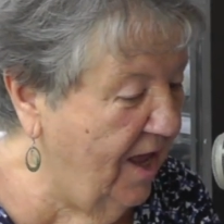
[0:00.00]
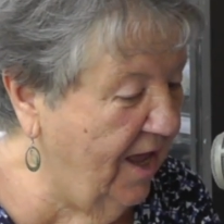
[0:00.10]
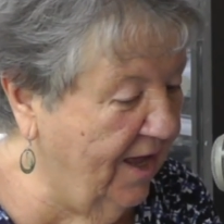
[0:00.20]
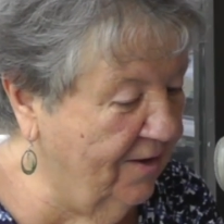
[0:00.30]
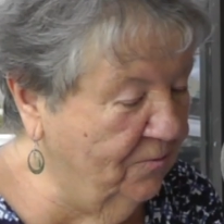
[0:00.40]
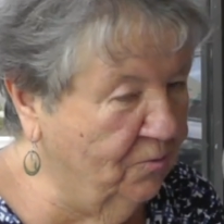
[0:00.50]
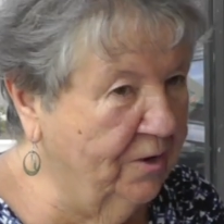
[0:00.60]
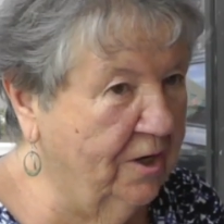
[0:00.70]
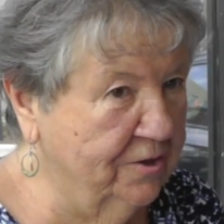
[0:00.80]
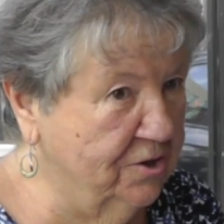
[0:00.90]
And
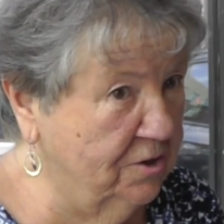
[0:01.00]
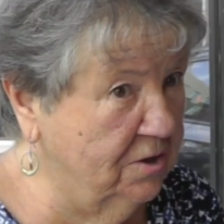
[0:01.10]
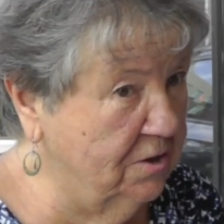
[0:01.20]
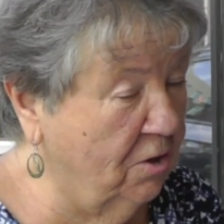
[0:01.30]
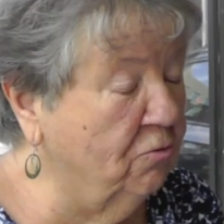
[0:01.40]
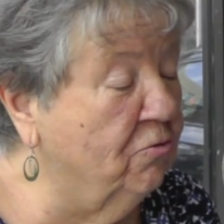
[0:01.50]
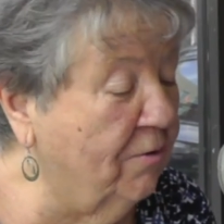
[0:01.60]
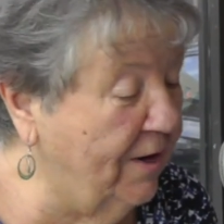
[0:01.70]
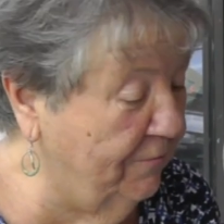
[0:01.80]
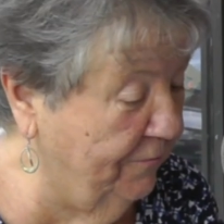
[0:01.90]
we are just so
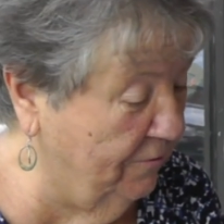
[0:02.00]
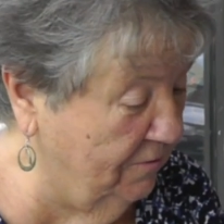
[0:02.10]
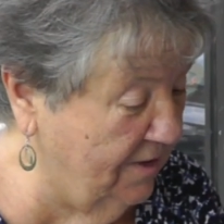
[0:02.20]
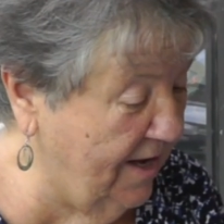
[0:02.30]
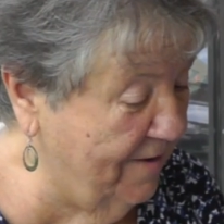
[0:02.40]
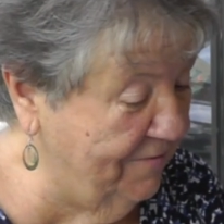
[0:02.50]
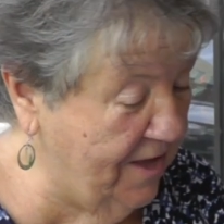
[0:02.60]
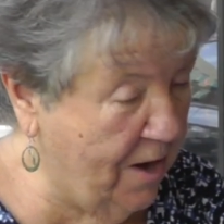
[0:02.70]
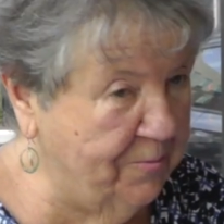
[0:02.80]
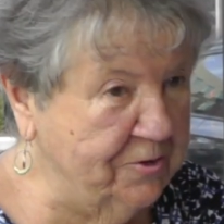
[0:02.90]
grateful to have
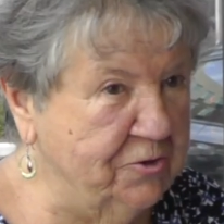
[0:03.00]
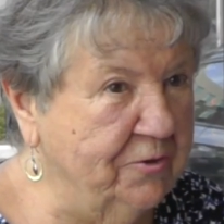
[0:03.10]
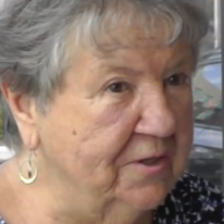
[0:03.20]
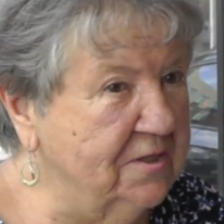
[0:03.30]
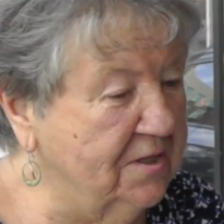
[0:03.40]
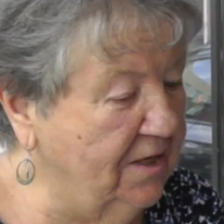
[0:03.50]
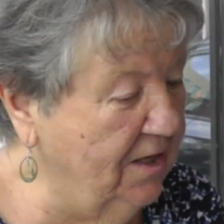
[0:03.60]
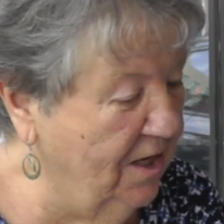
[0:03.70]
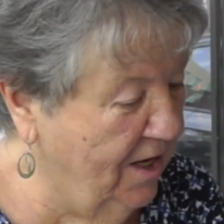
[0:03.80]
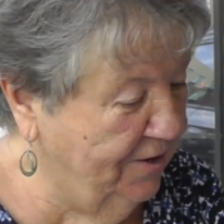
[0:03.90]
the opportunity
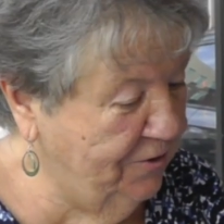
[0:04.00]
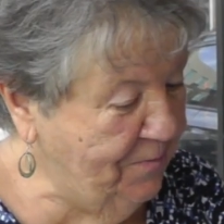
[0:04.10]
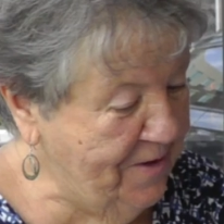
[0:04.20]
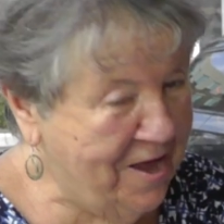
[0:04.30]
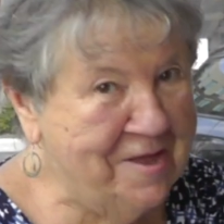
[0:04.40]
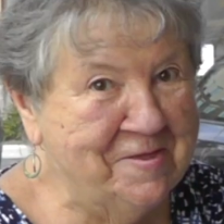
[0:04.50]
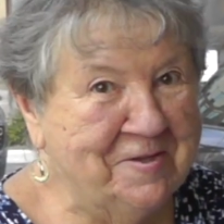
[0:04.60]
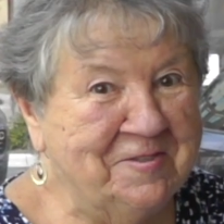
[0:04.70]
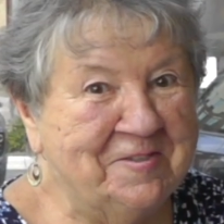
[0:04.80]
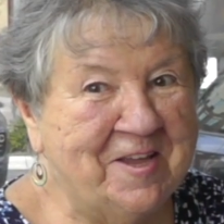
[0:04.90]
to be on
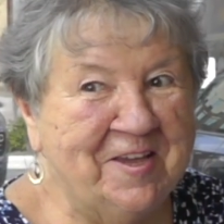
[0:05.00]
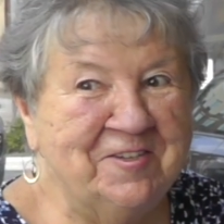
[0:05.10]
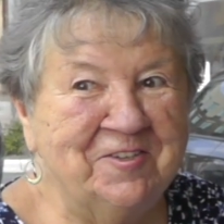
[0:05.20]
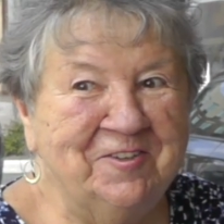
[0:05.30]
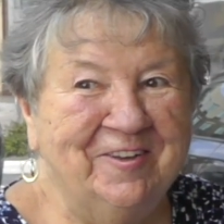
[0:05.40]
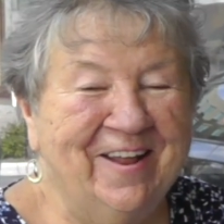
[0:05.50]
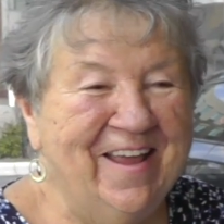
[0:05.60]
this station.